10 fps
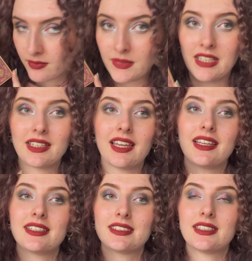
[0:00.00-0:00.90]
And again,
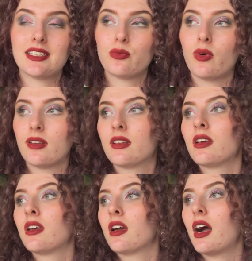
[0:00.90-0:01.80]
I said that one
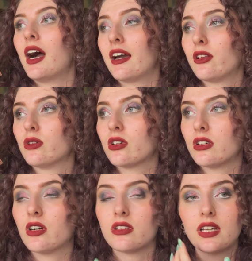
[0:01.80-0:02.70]
eye look
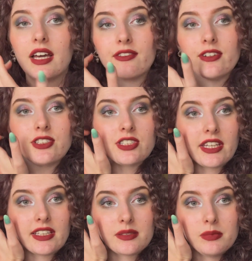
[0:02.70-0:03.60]
on average
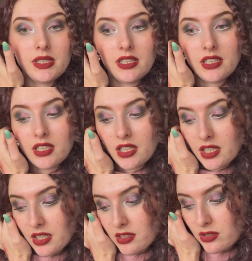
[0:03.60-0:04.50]
takes me
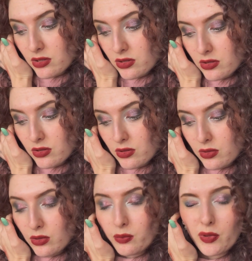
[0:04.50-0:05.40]

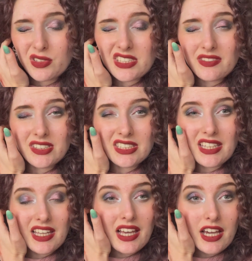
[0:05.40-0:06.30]

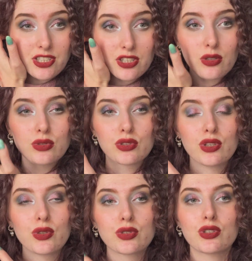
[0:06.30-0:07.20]
2.79 eyeshadows to
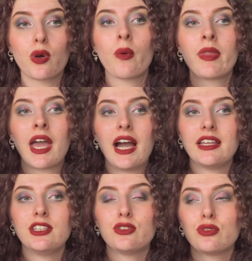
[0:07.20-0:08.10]
use, so I
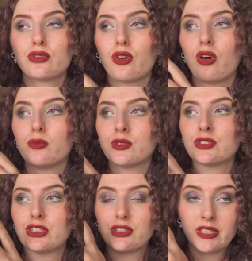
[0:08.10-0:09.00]
need to use
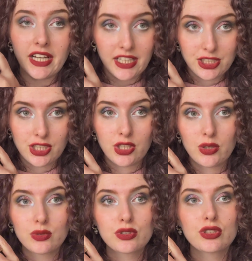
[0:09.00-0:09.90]
almost 3
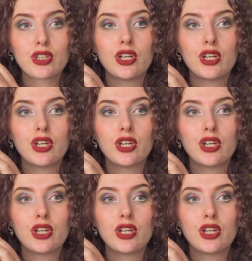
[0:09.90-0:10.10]
eyeshadows.